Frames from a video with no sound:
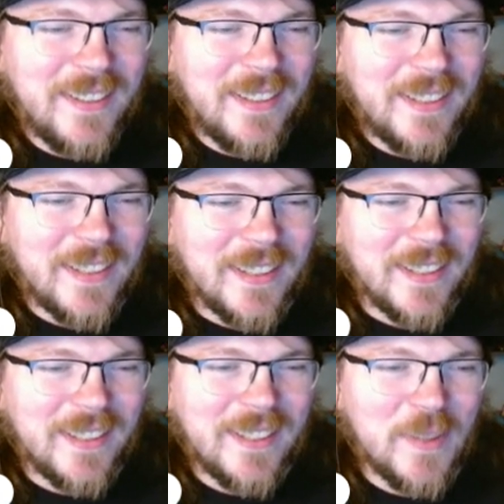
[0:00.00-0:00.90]

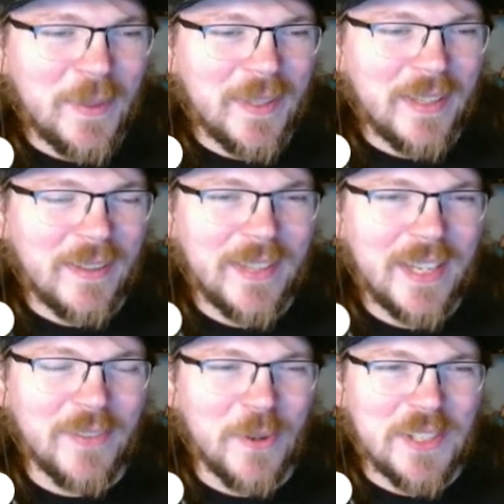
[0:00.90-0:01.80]
Then
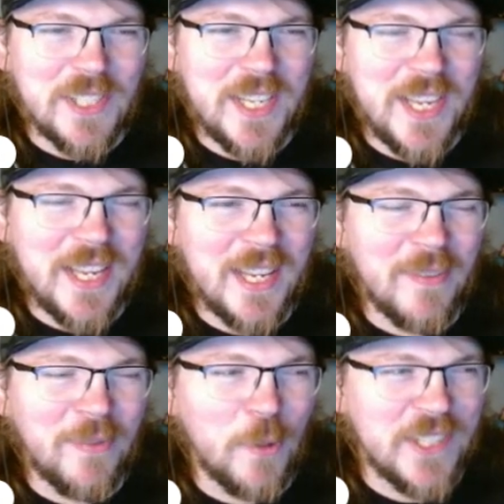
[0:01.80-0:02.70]
of course he
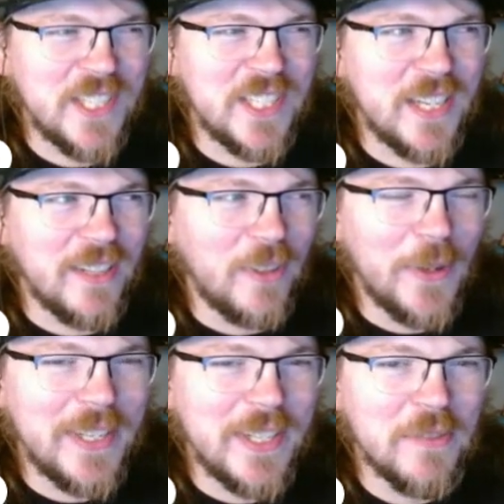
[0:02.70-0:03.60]
forces
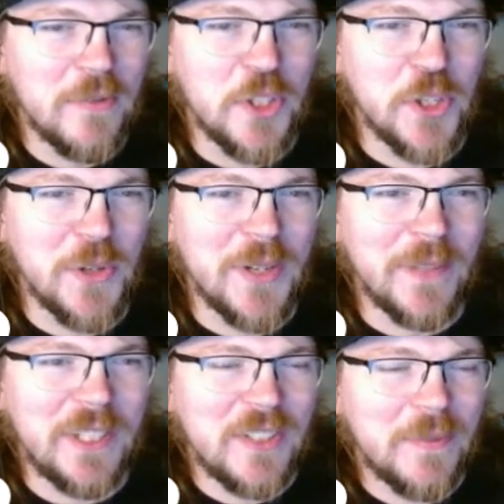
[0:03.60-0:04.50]
Lloyd to shoot him,
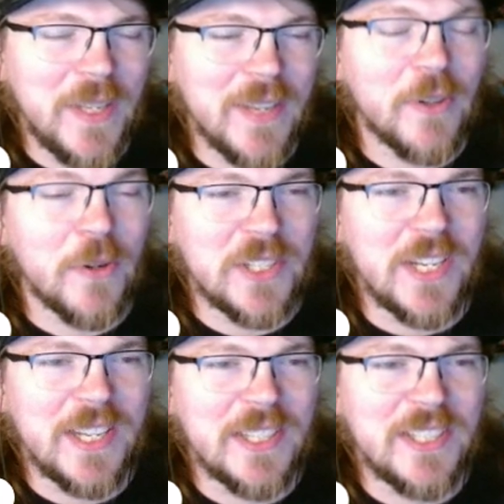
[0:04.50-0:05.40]
which he of course
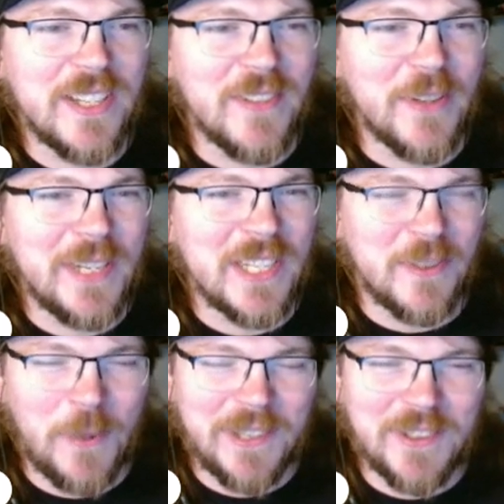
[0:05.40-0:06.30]
does, even though he
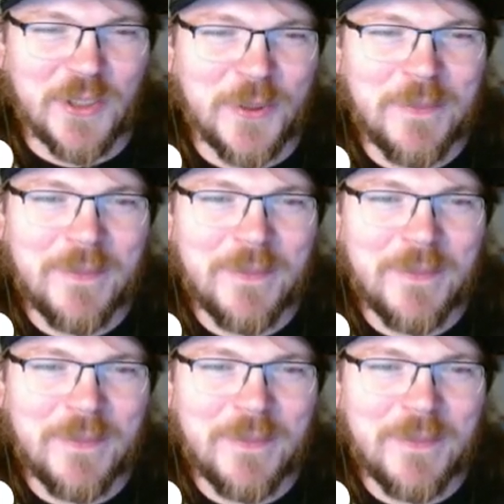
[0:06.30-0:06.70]
doesn't want to.